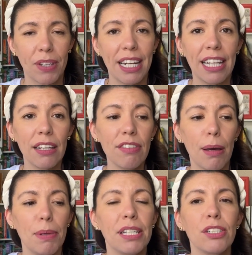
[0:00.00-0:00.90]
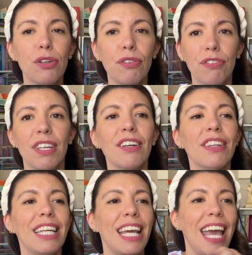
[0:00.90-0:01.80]
And I love that because you feel
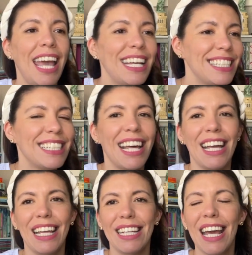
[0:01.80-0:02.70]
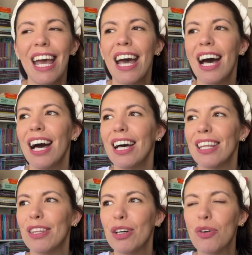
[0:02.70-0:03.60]
the angst and
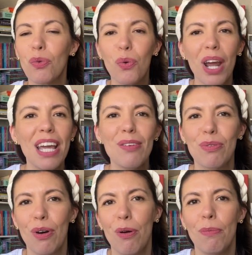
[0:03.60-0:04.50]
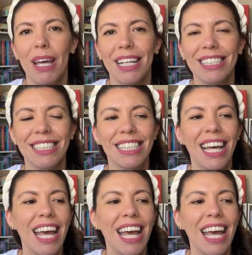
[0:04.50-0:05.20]
the great romance.